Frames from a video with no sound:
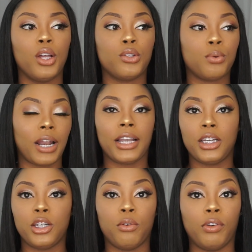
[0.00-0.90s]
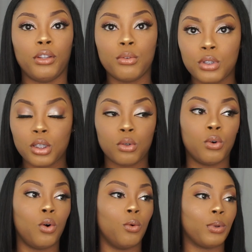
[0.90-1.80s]
do what I need to do for
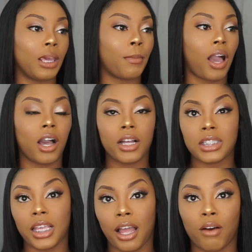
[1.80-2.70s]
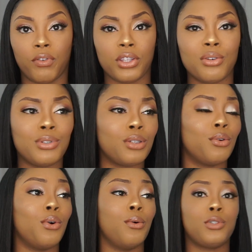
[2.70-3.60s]
YouTube, get my content out for
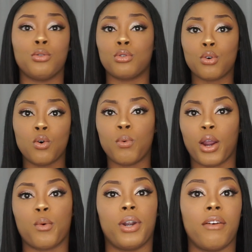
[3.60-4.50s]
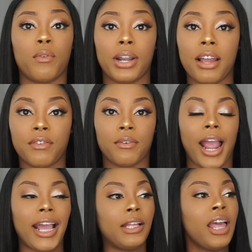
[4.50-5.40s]
YouTube, do schoolwork, whatever, whatever,
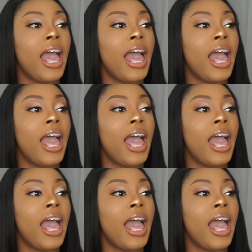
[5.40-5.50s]
right?